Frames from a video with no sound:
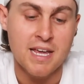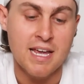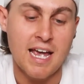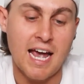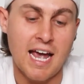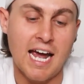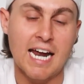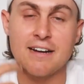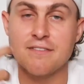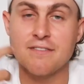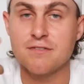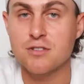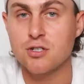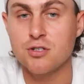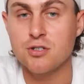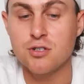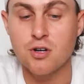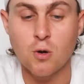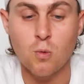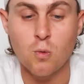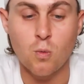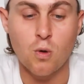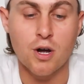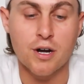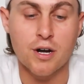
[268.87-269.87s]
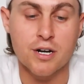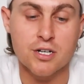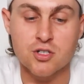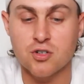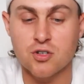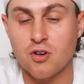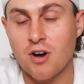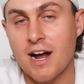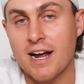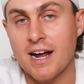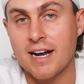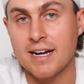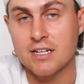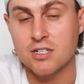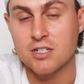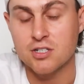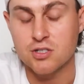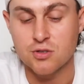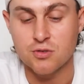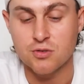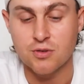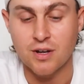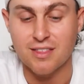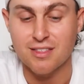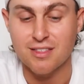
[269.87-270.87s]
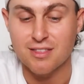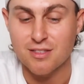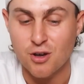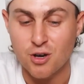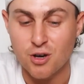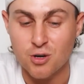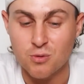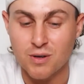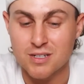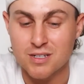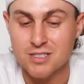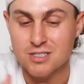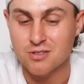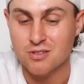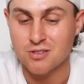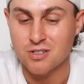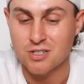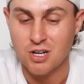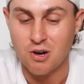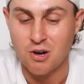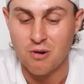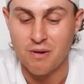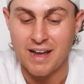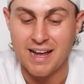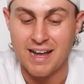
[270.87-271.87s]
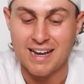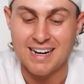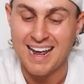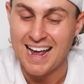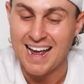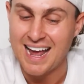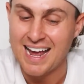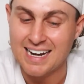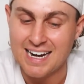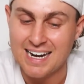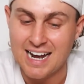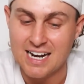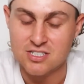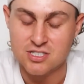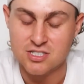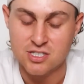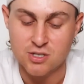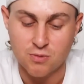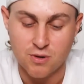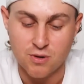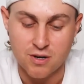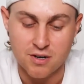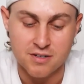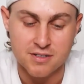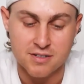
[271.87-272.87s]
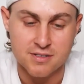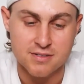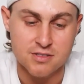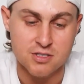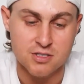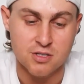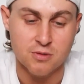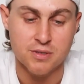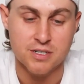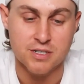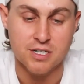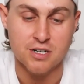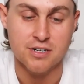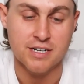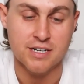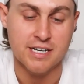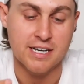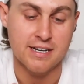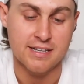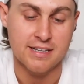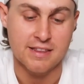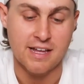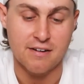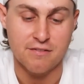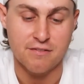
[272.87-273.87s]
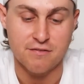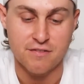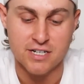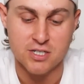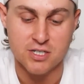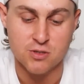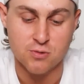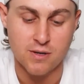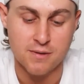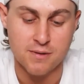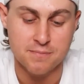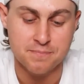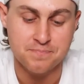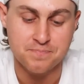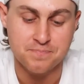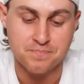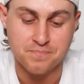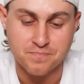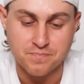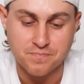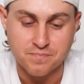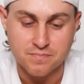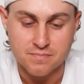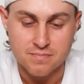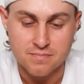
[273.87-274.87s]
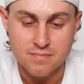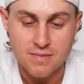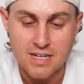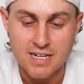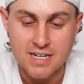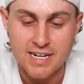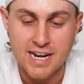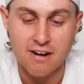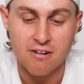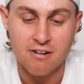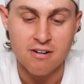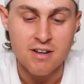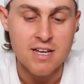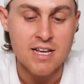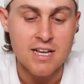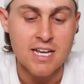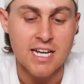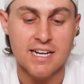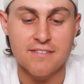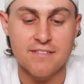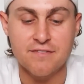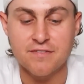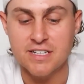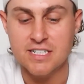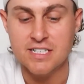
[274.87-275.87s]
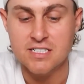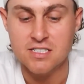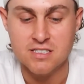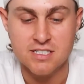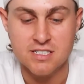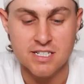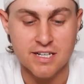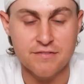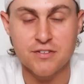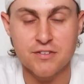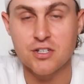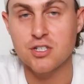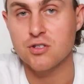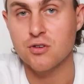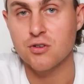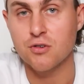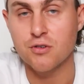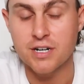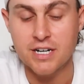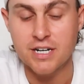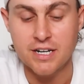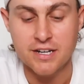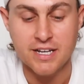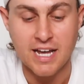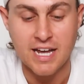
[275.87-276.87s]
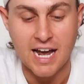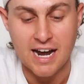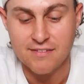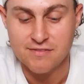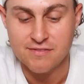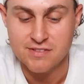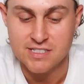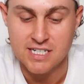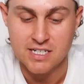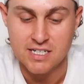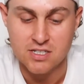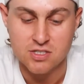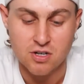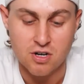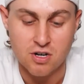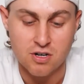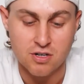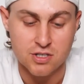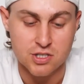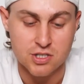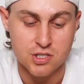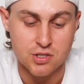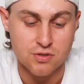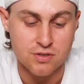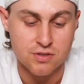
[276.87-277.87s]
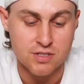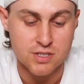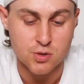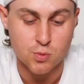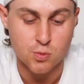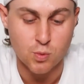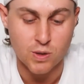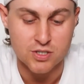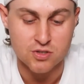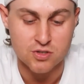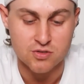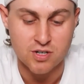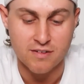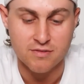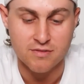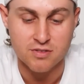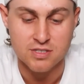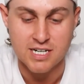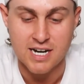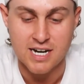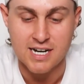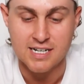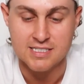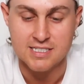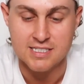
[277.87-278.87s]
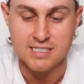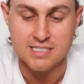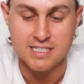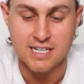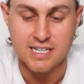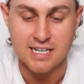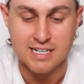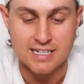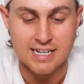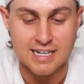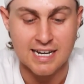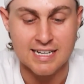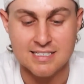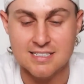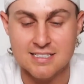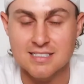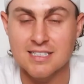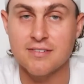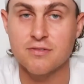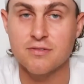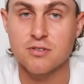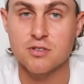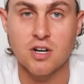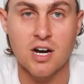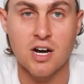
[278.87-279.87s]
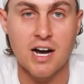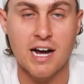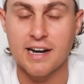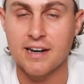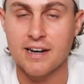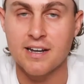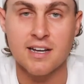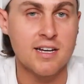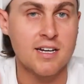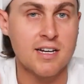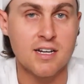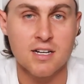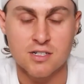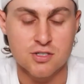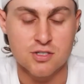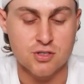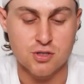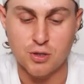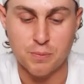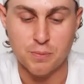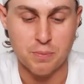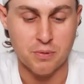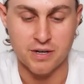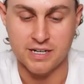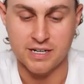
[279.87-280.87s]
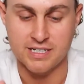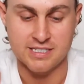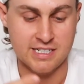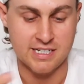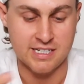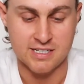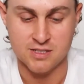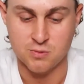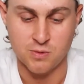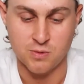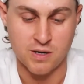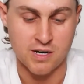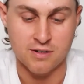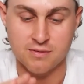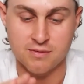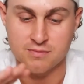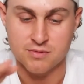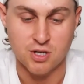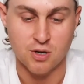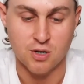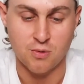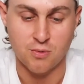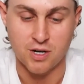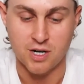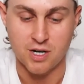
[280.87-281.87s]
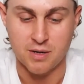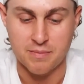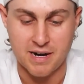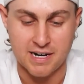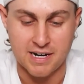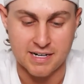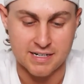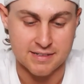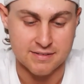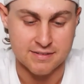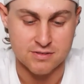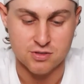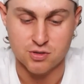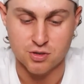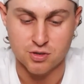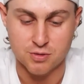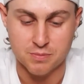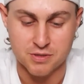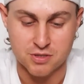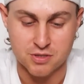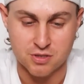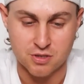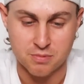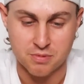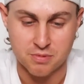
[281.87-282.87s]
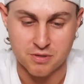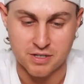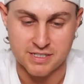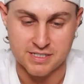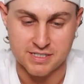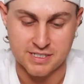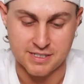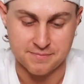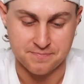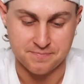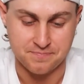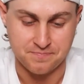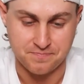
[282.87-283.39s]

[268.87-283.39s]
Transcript: And if 2 don't work, try and do a 3rd one so it can go ahead and actually work. So we're going to get that fetch one. Now, if you already have TikTok, do this one Travel Town. It says get to level 9. Super easy as well. Don't worry about it. Super, super easy.